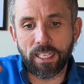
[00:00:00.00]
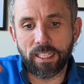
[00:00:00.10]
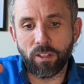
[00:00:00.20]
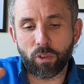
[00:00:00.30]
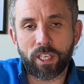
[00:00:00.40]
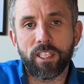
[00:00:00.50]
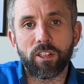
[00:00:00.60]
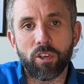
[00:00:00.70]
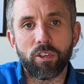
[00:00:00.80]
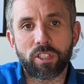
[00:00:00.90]
looking at
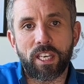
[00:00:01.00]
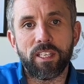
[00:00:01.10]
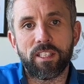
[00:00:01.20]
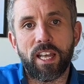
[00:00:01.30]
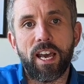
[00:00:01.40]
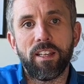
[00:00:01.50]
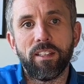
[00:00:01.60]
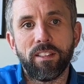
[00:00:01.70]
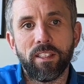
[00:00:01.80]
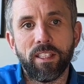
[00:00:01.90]
those kids there,
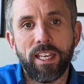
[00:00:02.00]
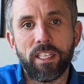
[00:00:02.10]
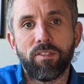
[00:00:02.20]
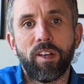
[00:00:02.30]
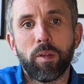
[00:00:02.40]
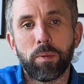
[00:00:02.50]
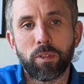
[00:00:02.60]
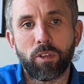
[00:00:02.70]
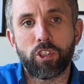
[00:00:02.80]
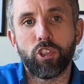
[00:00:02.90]
the late developers
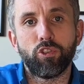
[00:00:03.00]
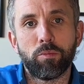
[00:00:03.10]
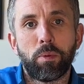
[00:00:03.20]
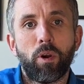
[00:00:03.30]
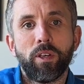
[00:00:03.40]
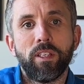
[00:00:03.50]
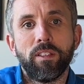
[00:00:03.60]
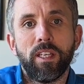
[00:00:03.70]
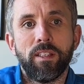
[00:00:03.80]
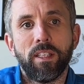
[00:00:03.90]
or the children born
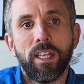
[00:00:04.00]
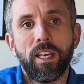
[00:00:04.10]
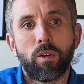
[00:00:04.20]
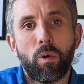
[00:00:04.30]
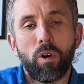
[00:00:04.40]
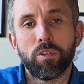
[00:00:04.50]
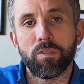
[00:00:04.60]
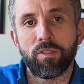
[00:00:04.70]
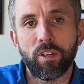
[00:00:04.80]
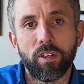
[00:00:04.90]
in the later quarters
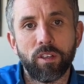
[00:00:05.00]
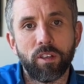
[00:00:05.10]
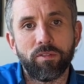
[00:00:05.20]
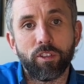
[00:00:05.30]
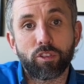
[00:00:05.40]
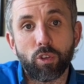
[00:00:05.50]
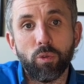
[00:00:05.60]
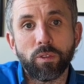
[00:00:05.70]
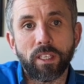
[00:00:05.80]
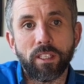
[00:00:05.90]
of the
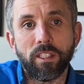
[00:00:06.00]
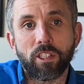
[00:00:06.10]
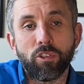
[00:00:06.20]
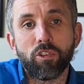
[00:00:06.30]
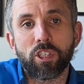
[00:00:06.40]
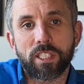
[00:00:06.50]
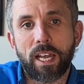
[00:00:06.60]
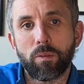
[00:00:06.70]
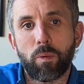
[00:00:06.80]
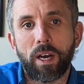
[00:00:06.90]
school year, you can
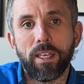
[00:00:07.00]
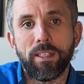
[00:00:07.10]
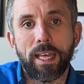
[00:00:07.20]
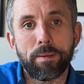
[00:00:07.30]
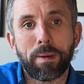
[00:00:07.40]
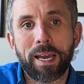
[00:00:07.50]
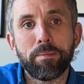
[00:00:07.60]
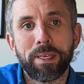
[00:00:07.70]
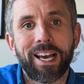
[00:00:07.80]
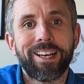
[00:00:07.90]
understand why they might
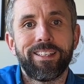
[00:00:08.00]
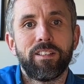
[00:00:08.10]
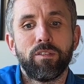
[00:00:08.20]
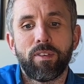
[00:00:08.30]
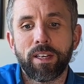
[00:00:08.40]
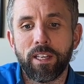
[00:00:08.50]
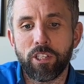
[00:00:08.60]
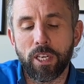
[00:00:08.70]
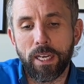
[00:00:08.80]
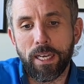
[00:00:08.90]
be at a
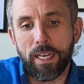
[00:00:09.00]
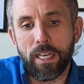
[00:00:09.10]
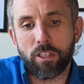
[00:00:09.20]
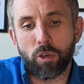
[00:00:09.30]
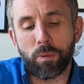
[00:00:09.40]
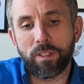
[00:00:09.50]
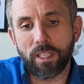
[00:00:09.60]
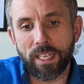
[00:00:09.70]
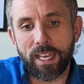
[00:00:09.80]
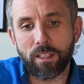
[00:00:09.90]
disadvantage. So with the
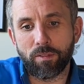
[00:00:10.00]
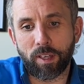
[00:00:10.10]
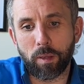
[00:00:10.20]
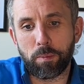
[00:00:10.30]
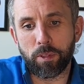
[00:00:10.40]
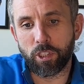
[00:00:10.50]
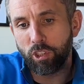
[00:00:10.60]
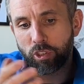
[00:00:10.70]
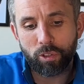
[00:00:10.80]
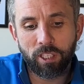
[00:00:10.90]
late developers, you're
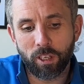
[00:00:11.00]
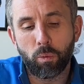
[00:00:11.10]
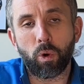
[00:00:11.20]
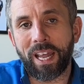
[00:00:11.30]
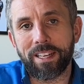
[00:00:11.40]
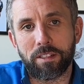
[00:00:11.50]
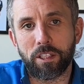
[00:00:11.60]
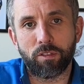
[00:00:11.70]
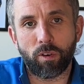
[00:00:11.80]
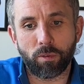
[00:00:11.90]
just looking at a
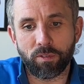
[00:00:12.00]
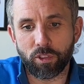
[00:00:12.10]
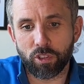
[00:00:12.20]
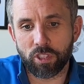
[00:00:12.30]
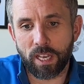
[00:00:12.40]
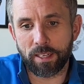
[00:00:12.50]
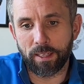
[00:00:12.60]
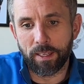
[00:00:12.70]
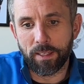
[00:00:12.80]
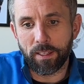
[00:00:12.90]
180 of what we've just said.
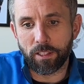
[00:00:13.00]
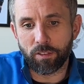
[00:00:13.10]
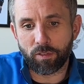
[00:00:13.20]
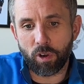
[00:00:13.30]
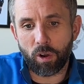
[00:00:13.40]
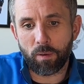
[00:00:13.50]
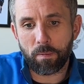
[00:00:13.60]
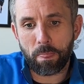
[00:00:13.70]
You've got